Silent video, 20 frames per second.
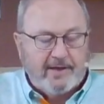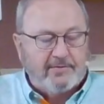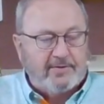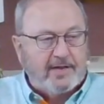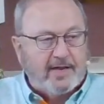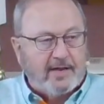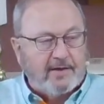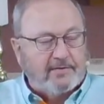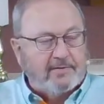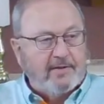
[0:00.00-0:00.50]

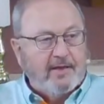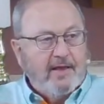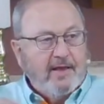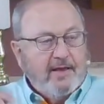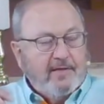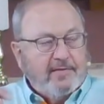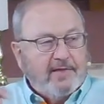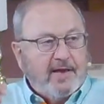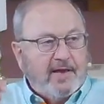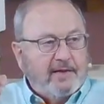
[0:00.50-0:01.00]
out
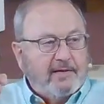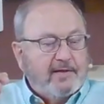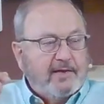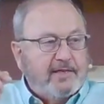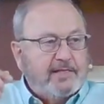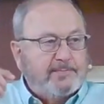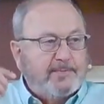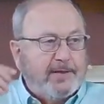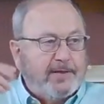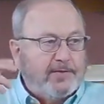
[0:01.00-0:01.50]
that it's
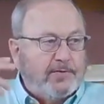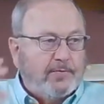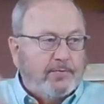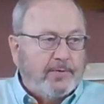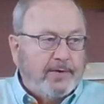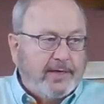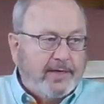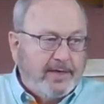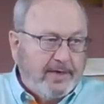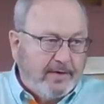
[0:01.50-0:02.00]
been
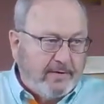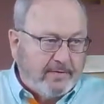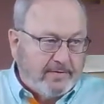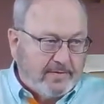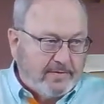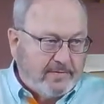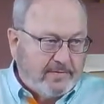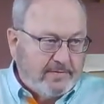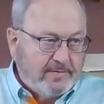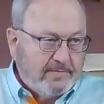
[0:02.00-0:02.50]
3
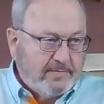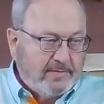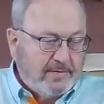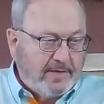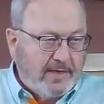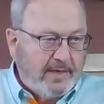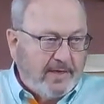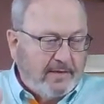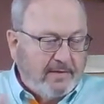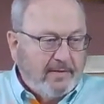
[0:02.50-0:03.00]
years.
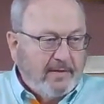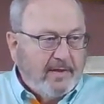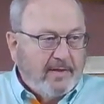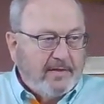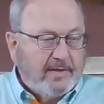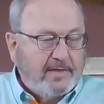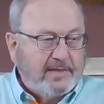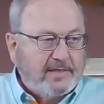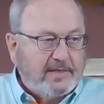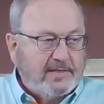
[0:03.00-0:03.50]
Okay,
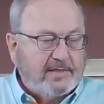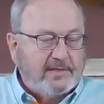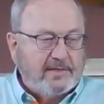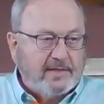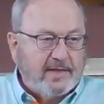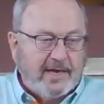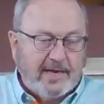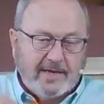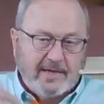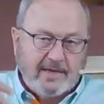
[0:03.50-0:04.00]
this isn't
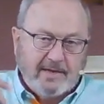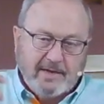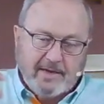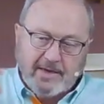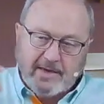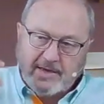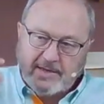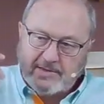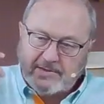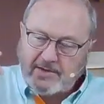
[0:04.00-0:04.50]
like
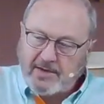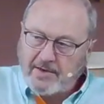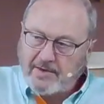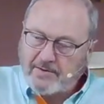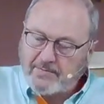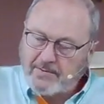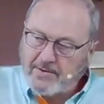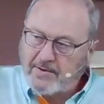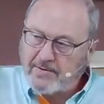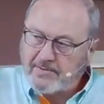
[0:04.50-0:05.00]
he's on the
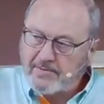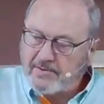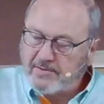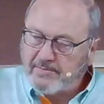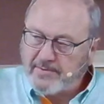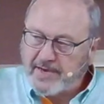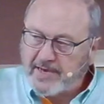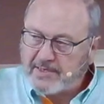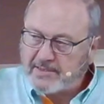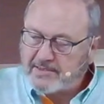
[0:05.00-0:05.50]
road to
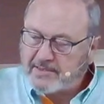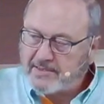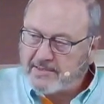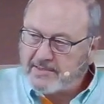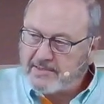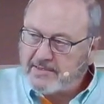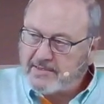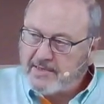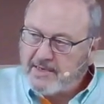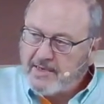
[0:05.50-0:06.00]

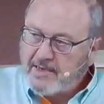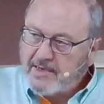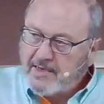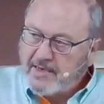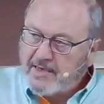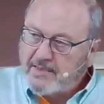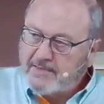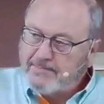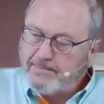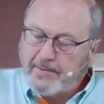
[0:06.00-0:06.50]
Damascus,
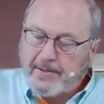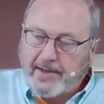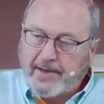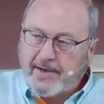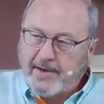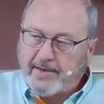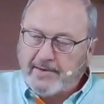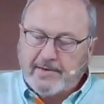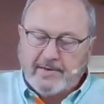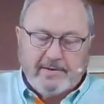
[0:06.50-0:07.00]
he's
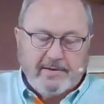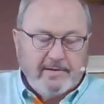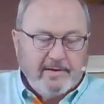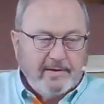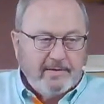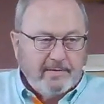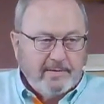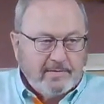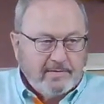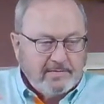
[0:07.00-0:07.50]
blinded,
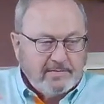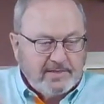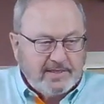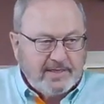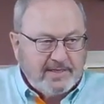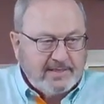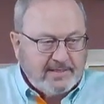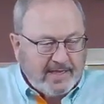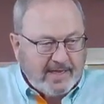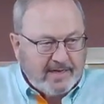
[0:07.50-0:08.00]

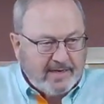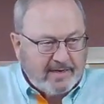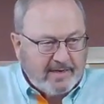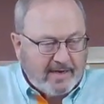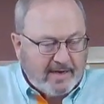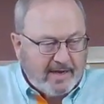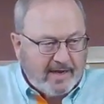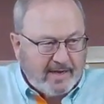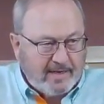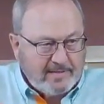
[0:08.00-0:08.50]
sees
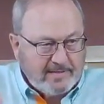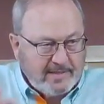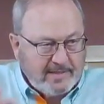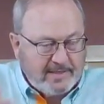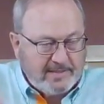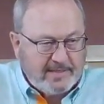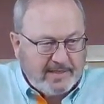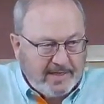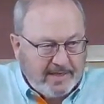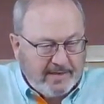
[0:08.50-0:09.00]
Ananias,
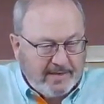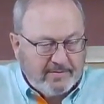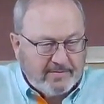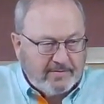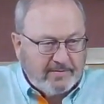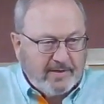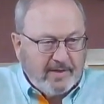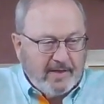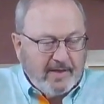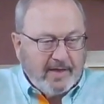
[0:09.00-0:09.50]
he's healed,
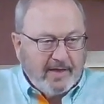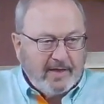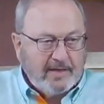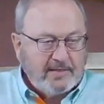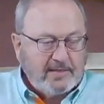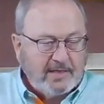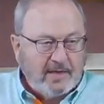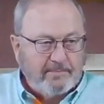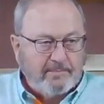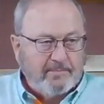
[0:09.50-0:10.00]
ends
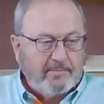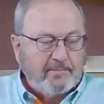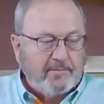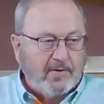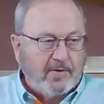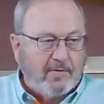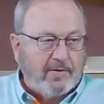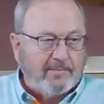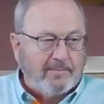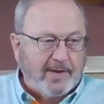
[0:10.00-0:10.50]
up
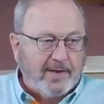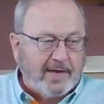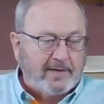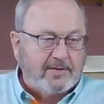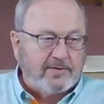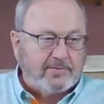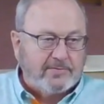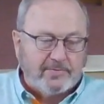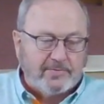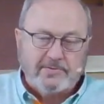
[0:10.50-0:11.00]
going back to
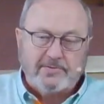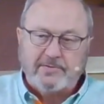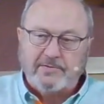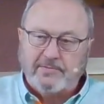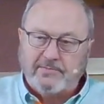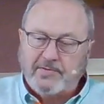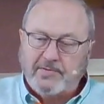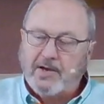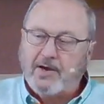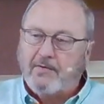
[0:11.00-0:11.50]
Jerusalem.
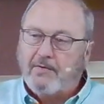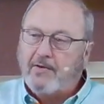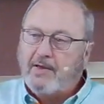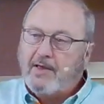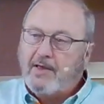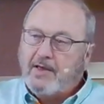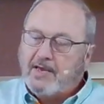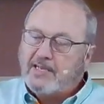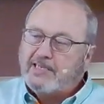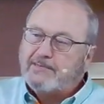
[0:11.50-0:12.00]
No,
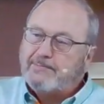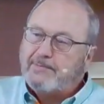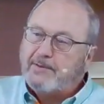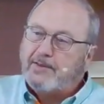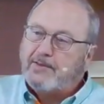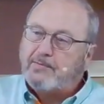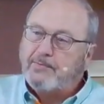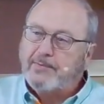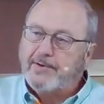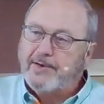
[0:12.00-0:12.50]
it's been
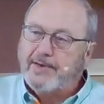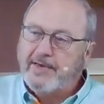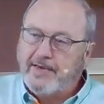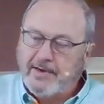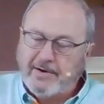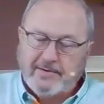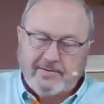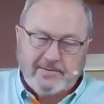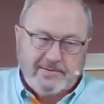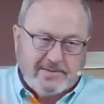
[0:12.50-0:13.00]
3
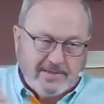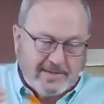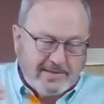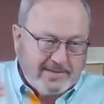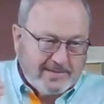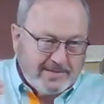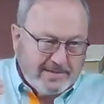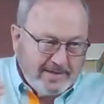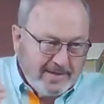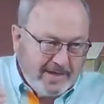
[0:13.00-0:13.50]
years
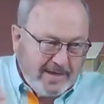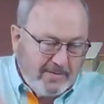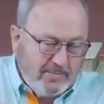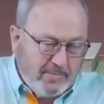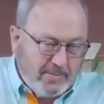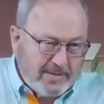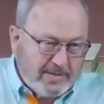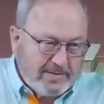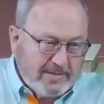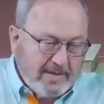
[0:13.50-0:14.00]
since he
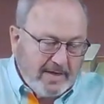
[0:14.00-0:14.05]
was